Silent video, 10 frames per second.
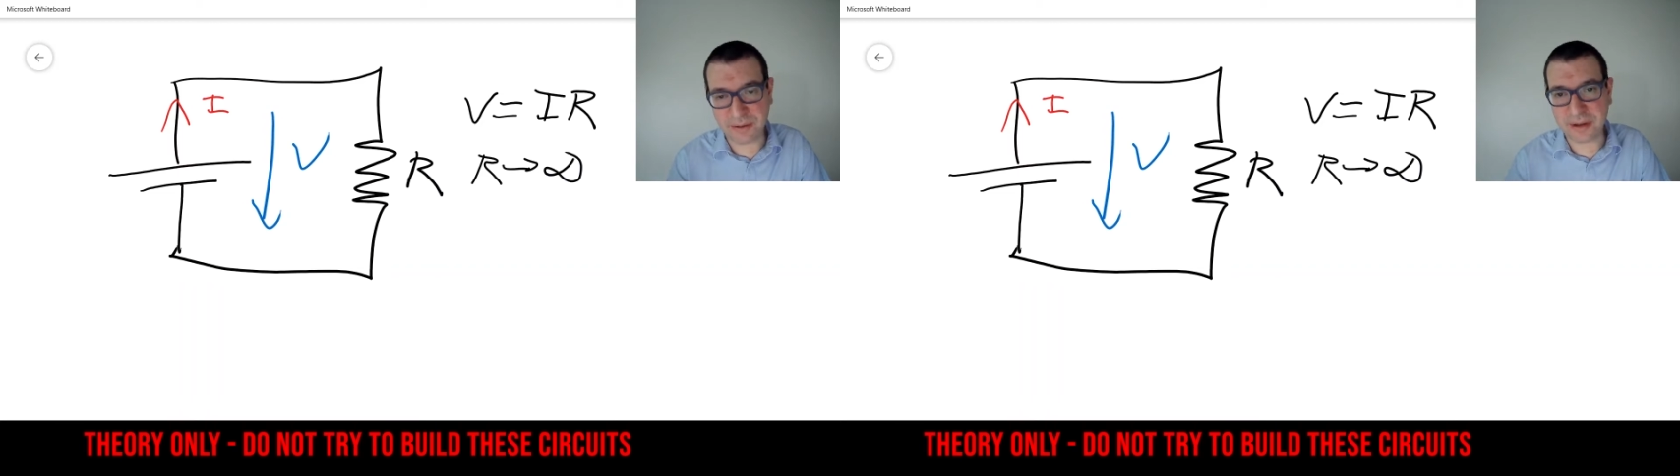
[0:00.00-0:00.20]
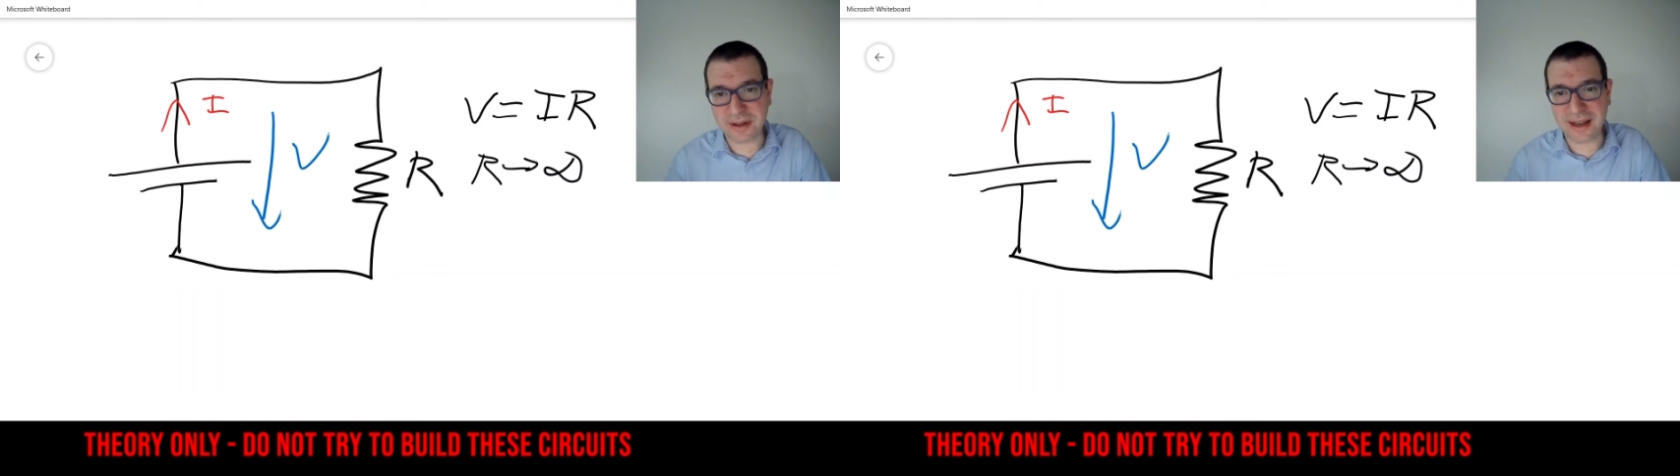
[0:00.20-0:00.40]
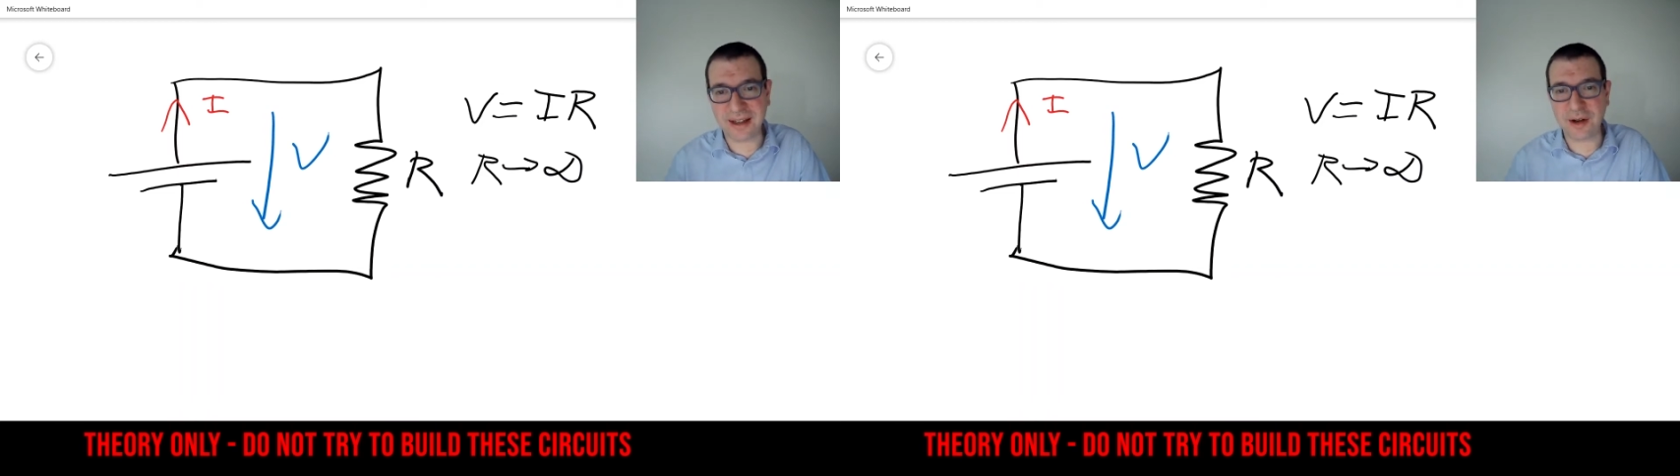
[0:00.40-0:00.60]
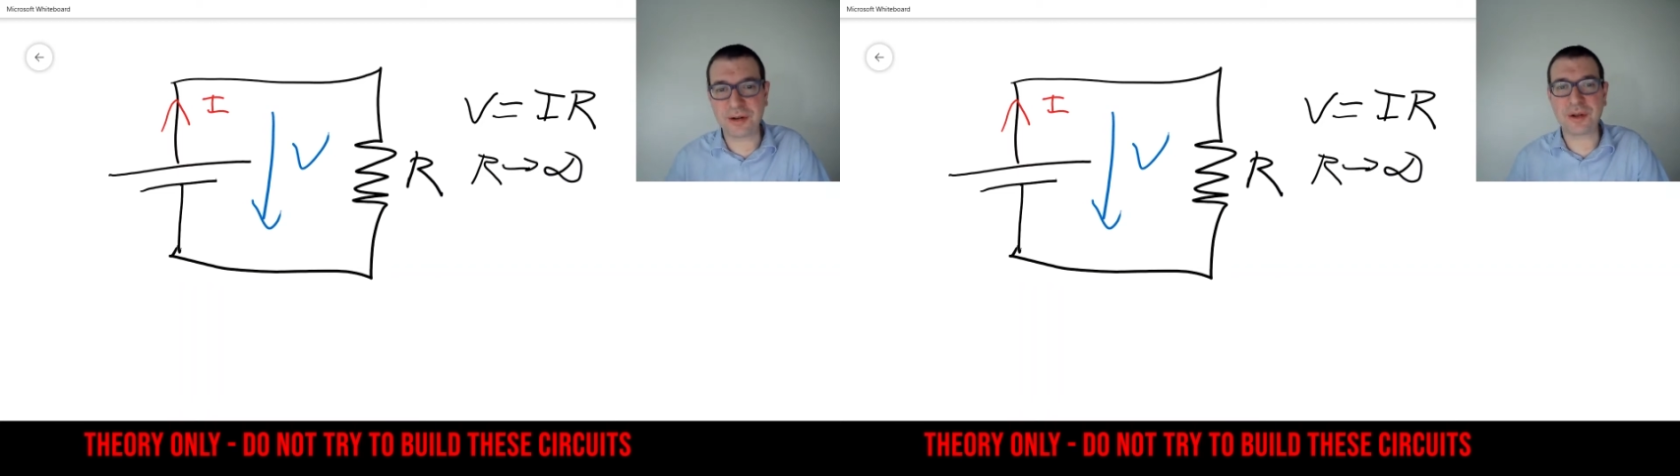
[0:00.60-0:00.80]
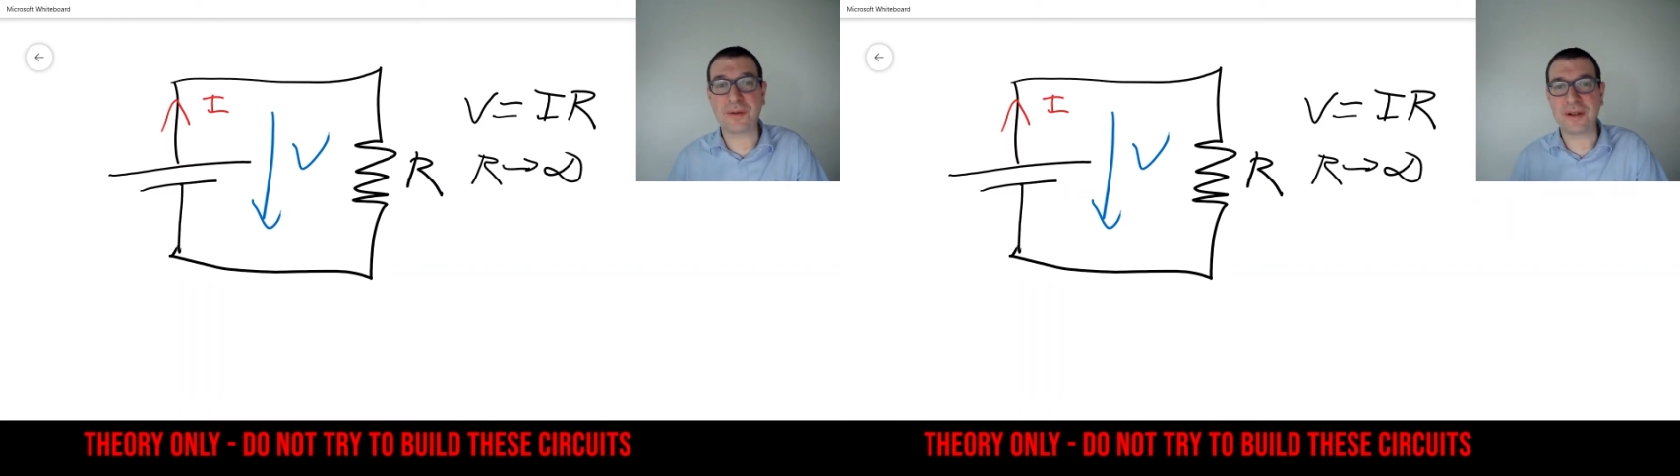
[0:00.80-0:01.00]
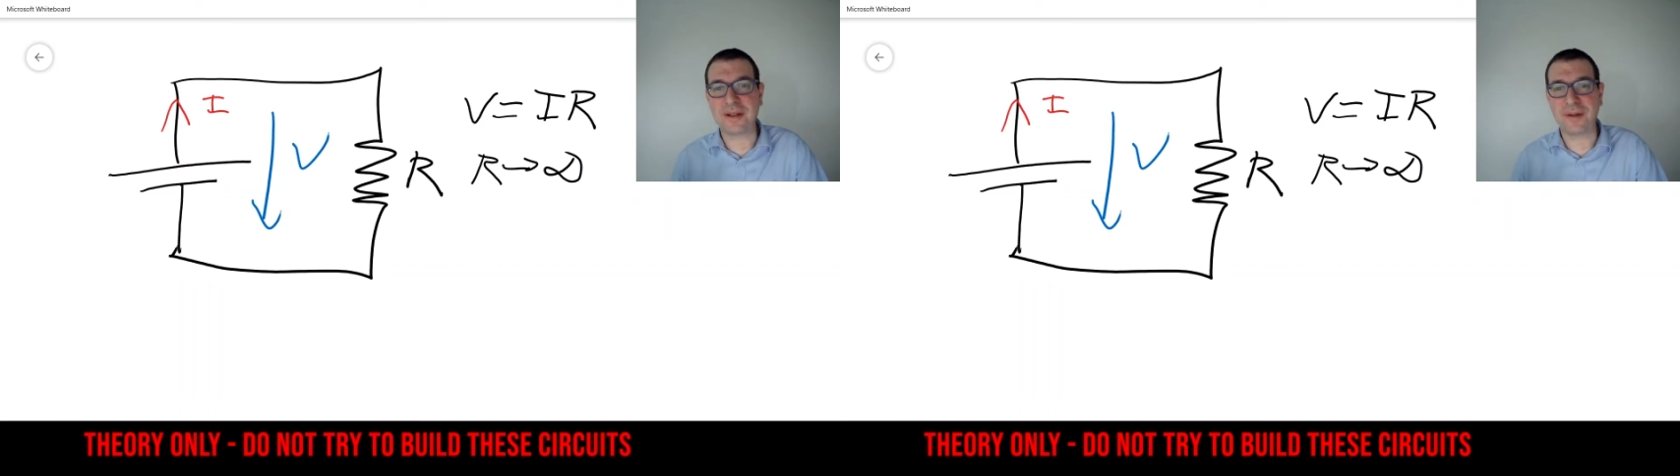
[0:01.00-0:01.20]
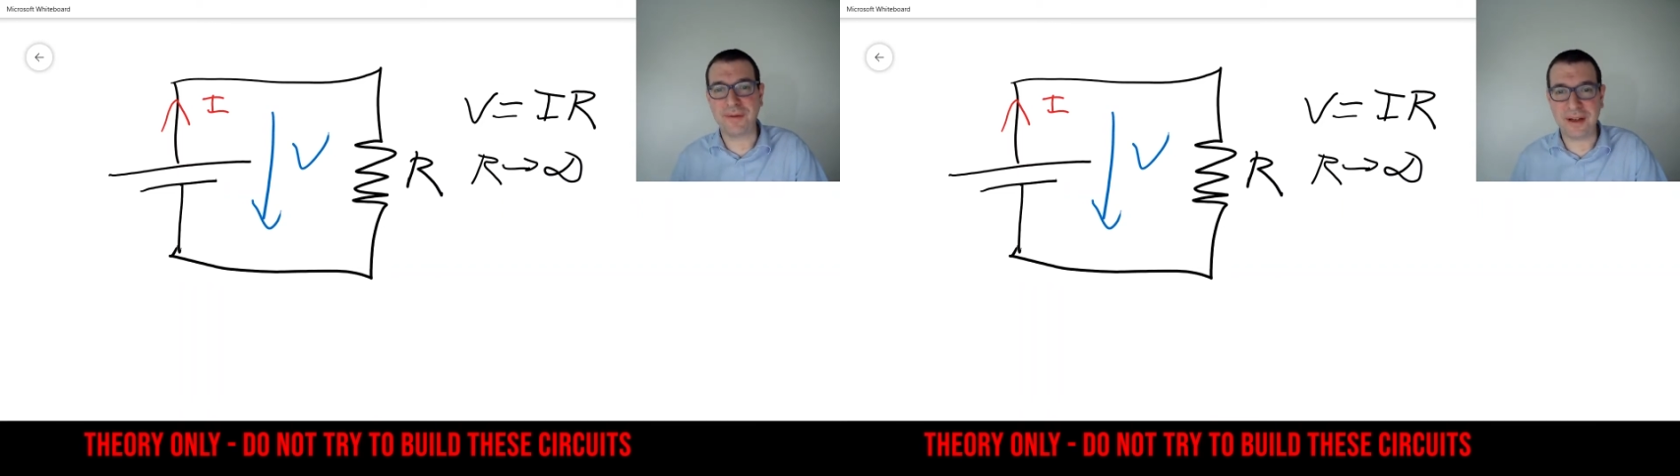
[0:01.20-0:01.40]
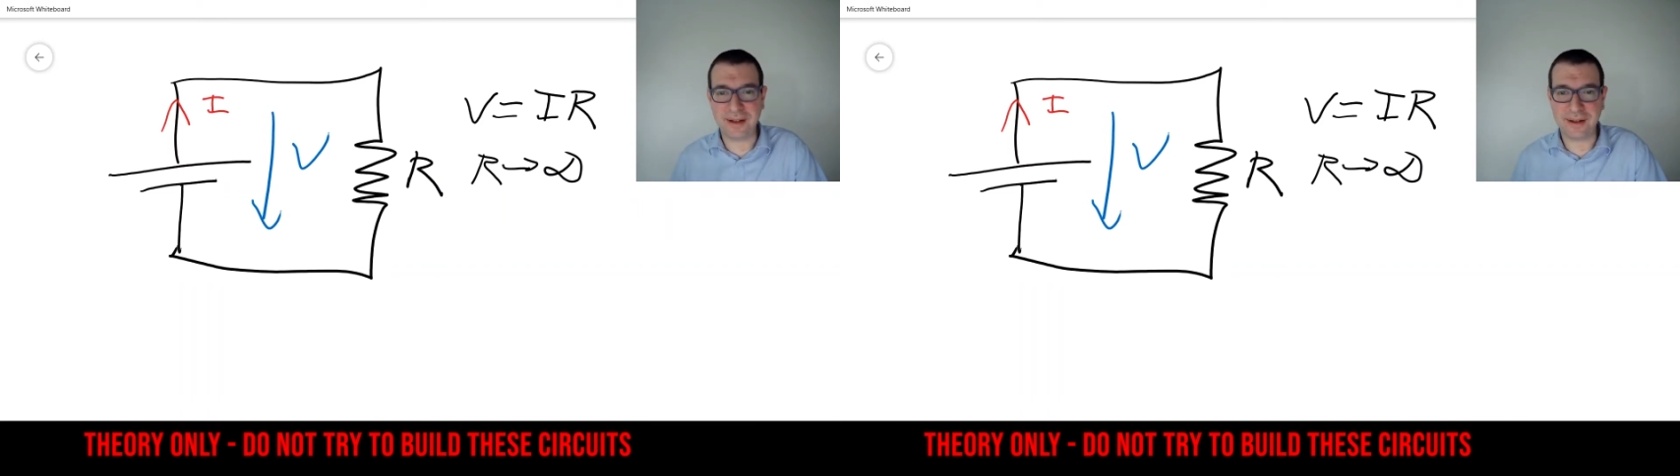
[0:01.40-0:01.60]
would say, goes towards
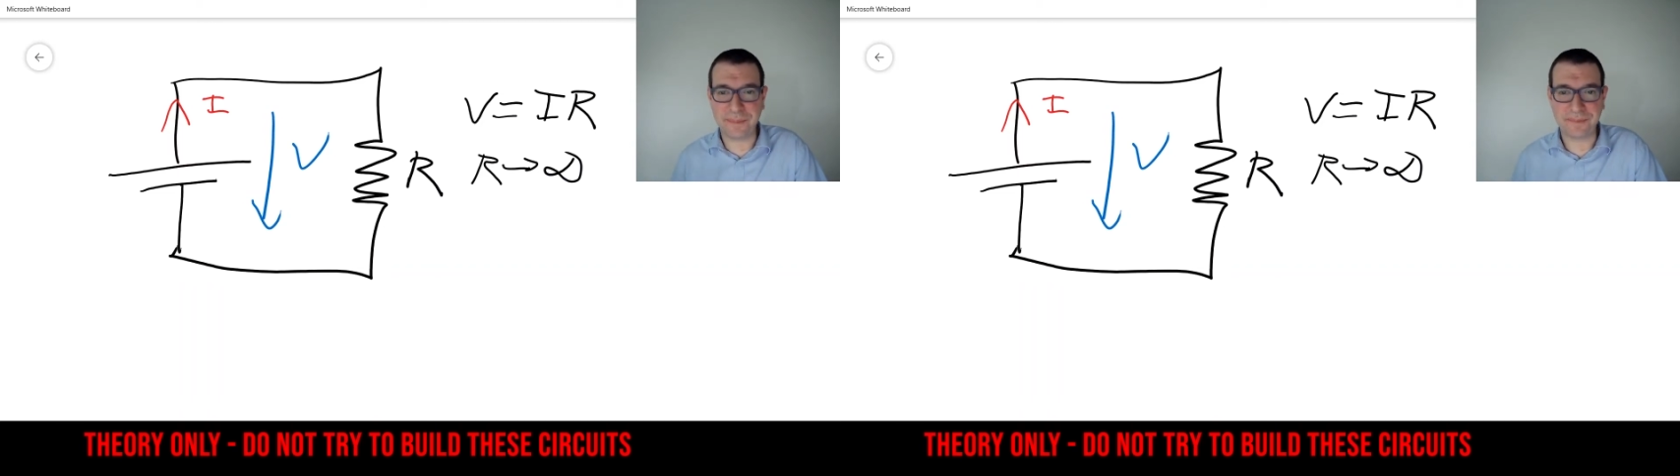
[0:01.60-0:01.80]
infinity.